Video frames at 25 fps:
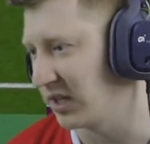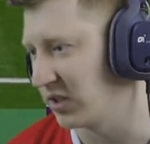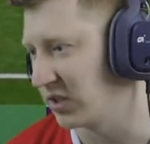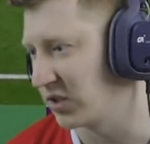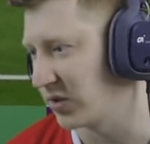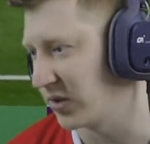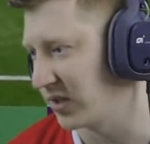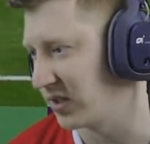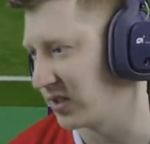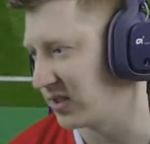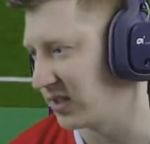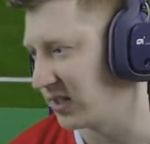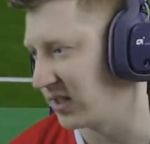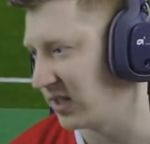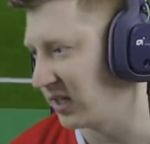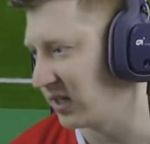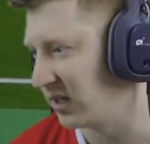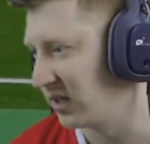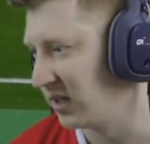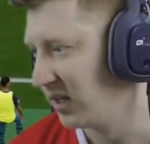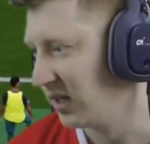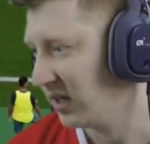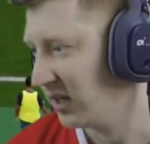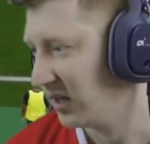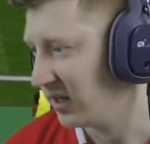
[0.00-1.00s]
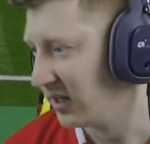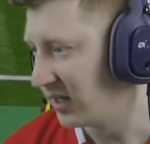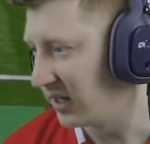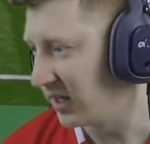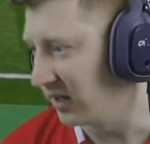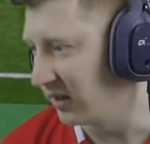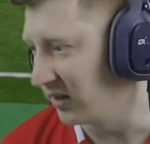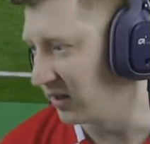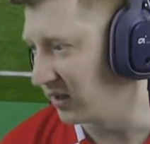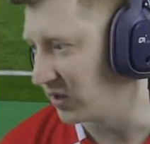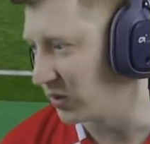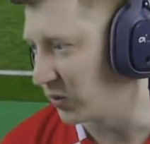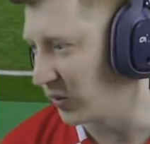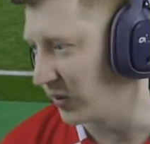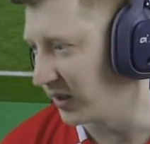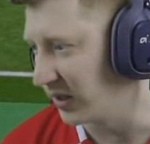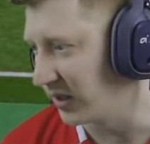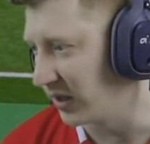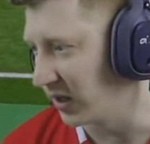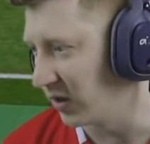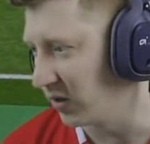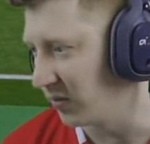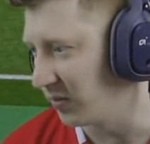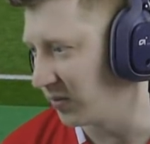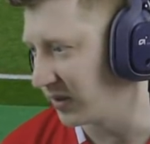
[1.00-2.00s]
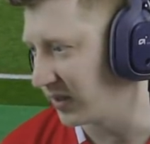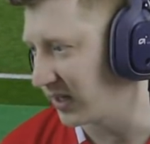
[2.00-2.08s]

interested in in this window.